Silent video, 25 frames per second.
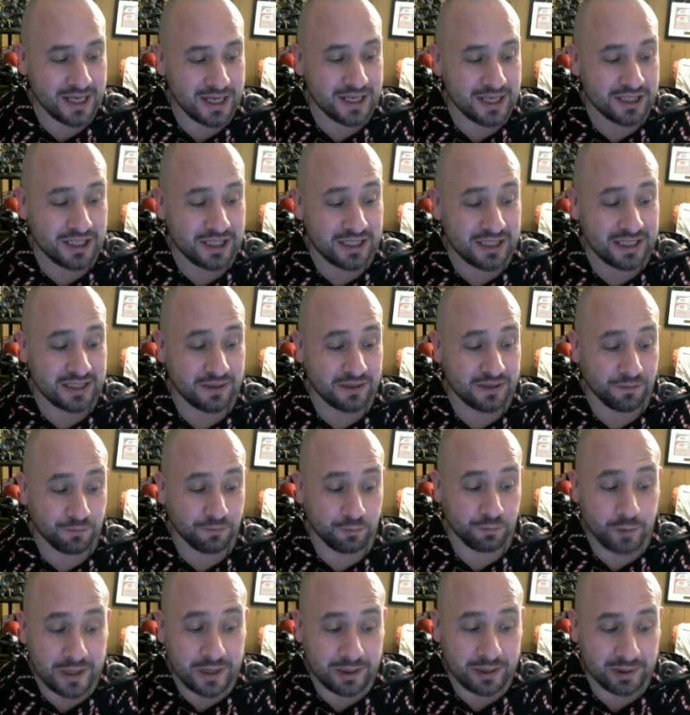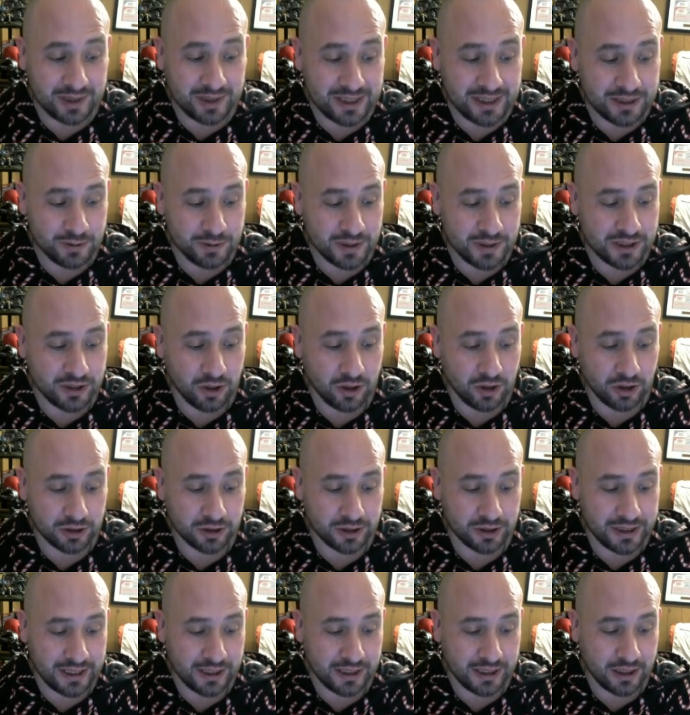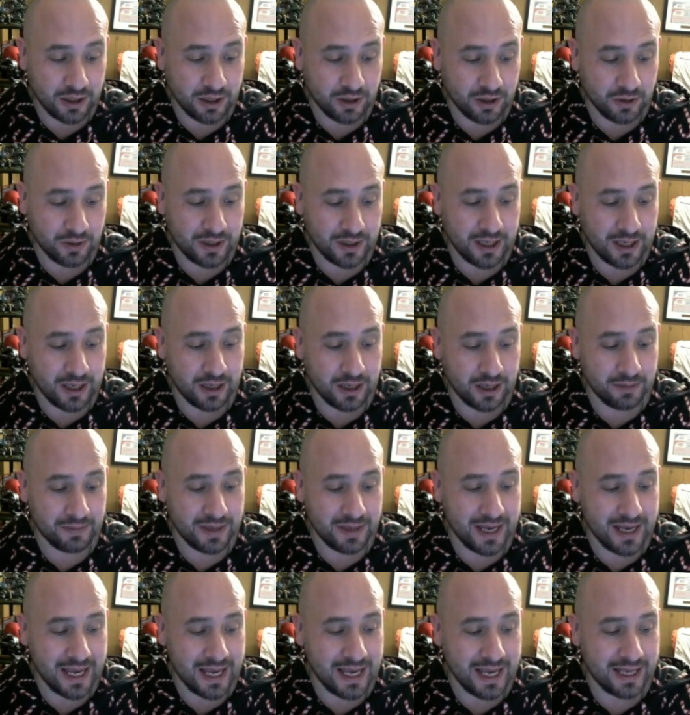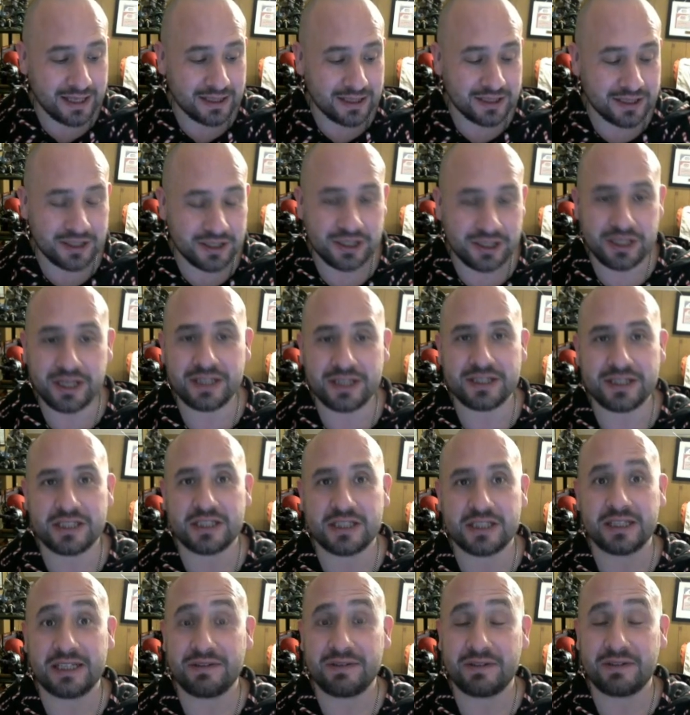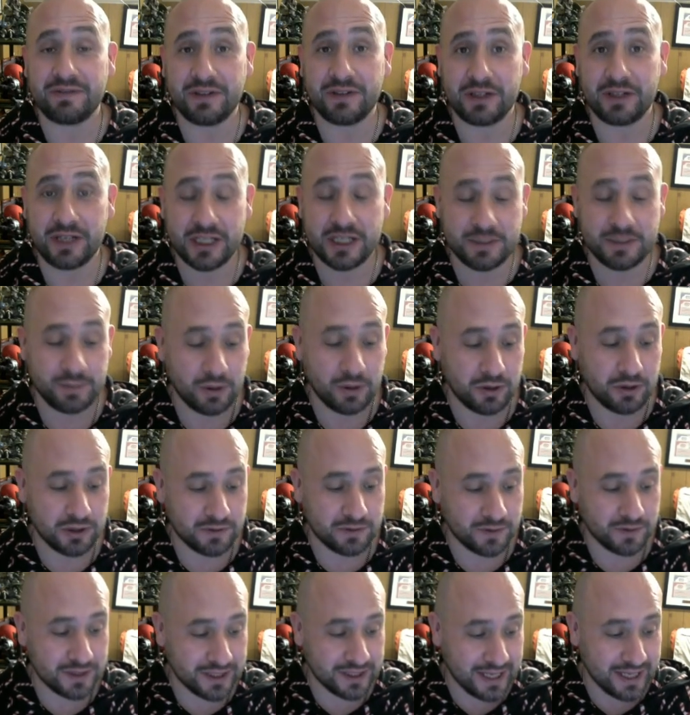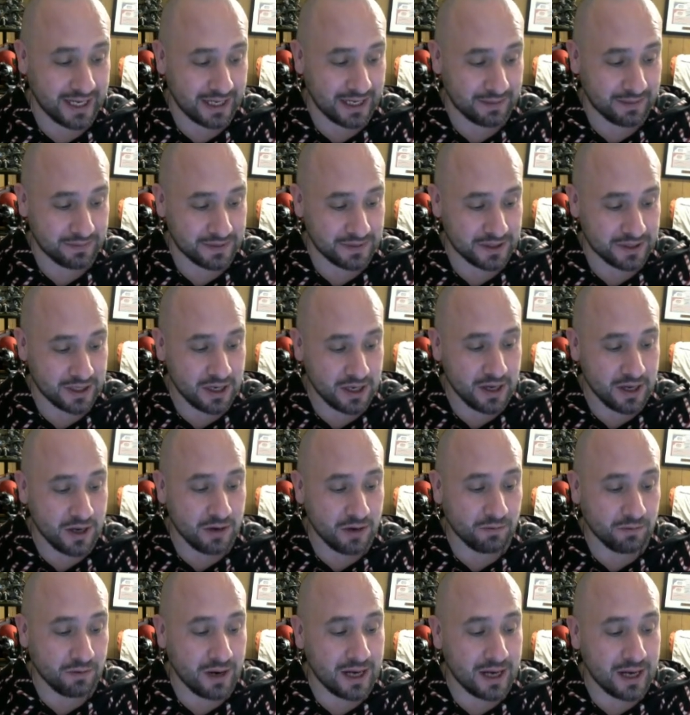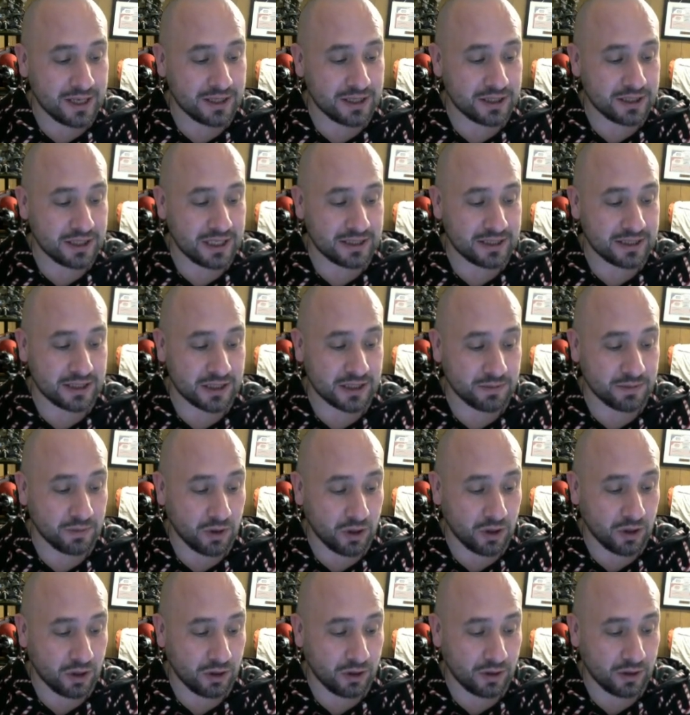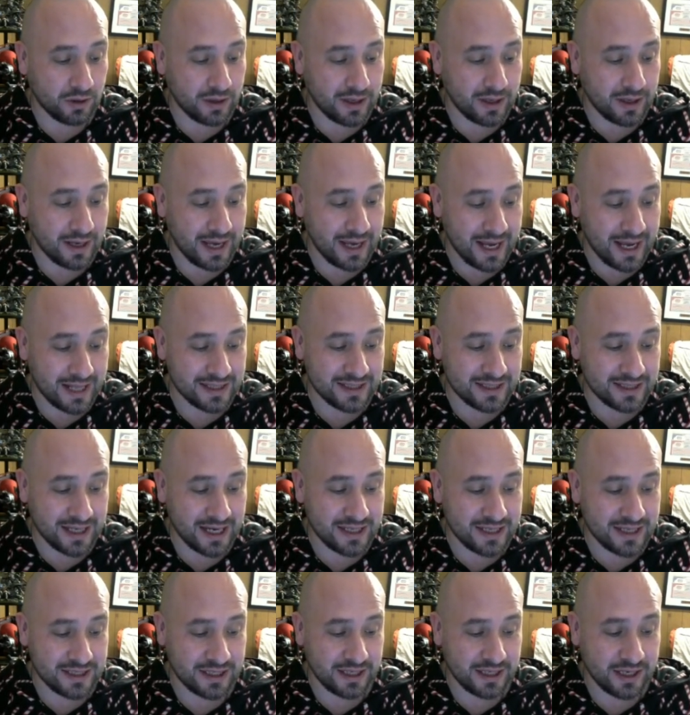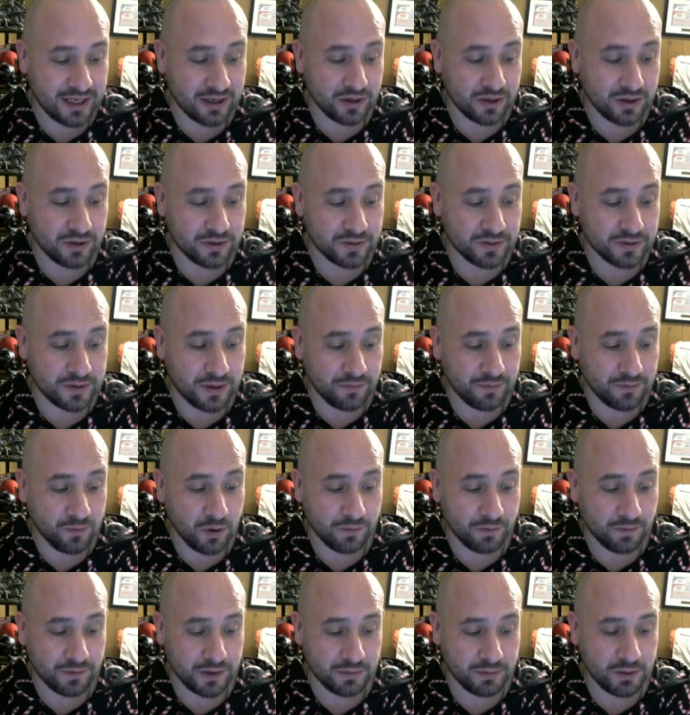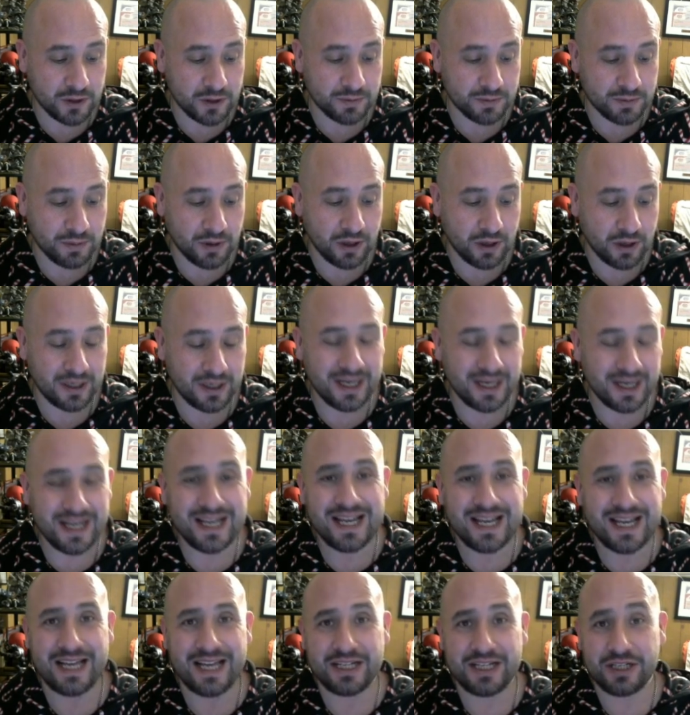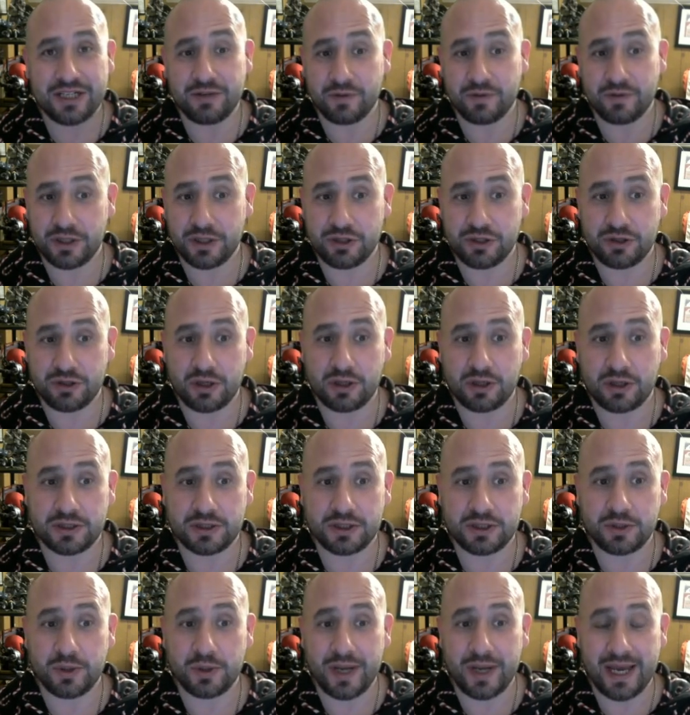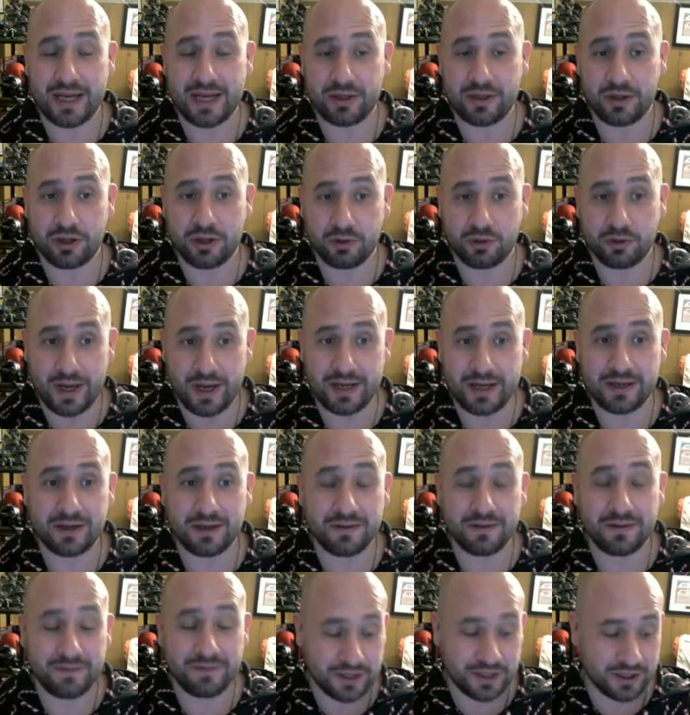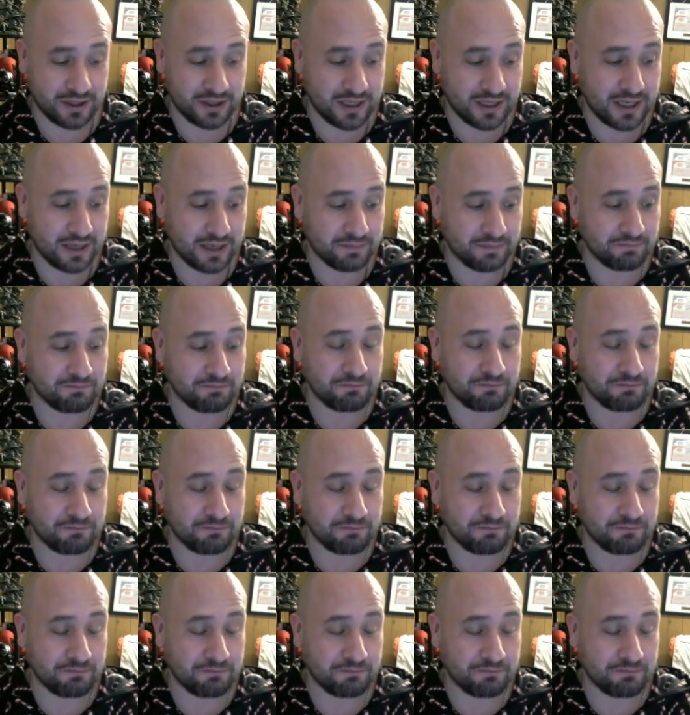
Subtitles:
She needs to frequently switch to alter ego, and she can just leave the villain exposed for schemes, right? She has a small hand size in hero form for the most part, and she really struggles to handle threat efficiently.